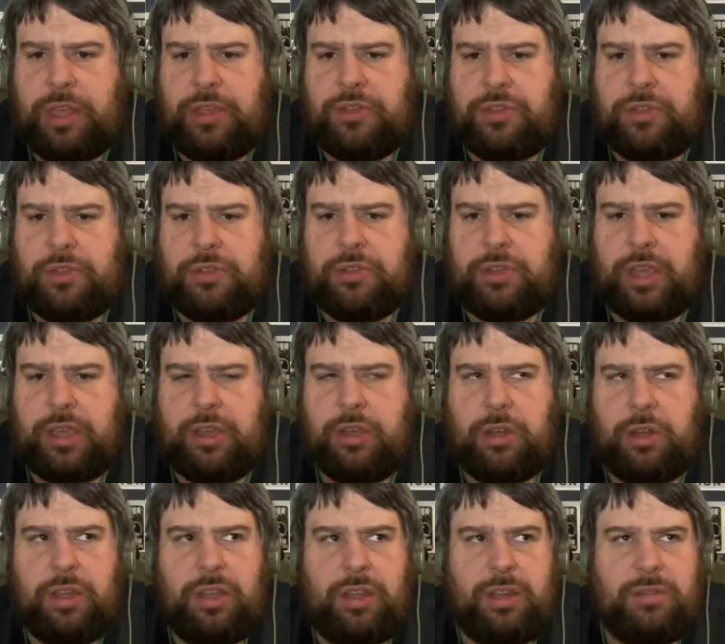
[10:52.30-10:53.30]
as a single
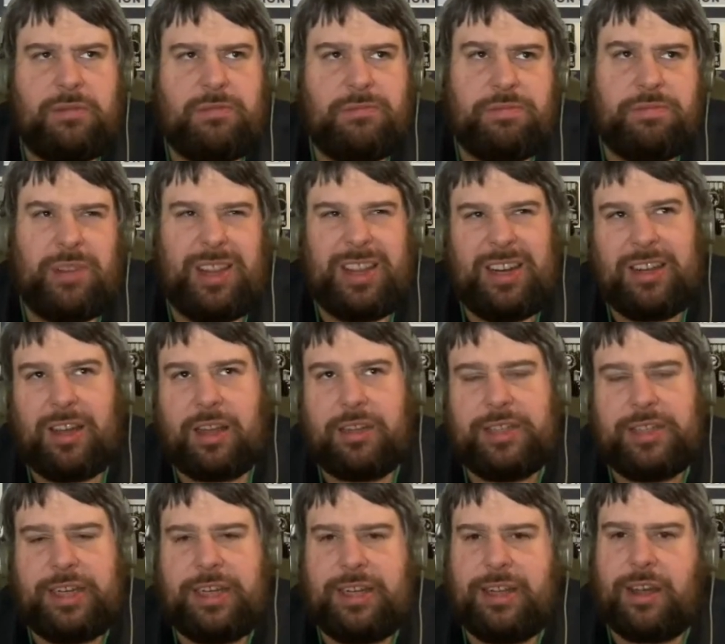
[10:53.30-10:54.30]
in probably
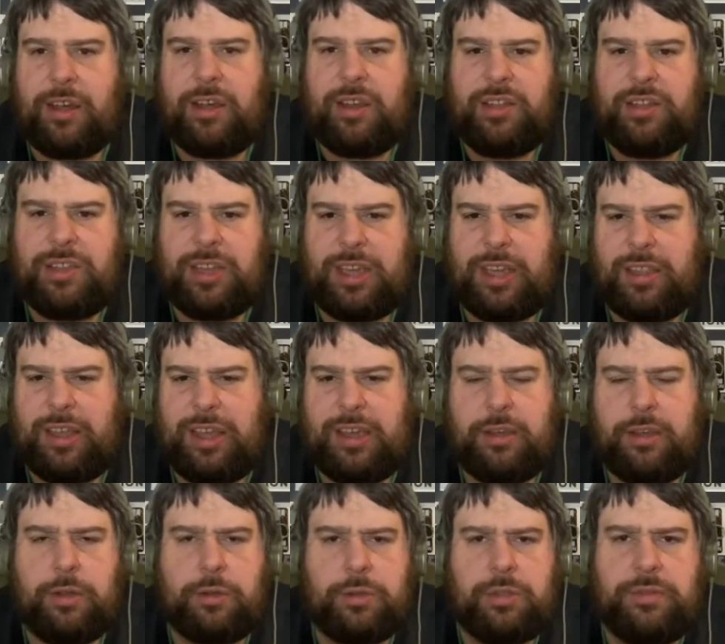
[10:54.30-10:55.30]
1990. I think
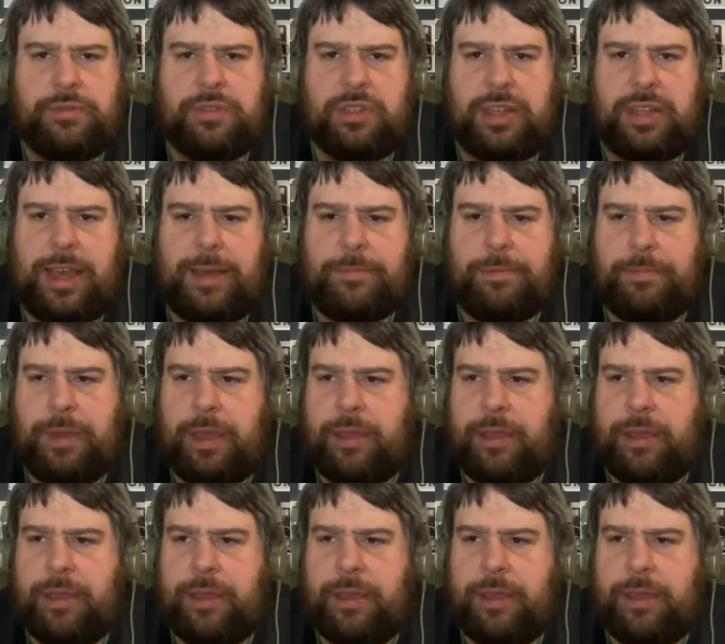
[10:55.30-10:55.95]
Cult of Snap may have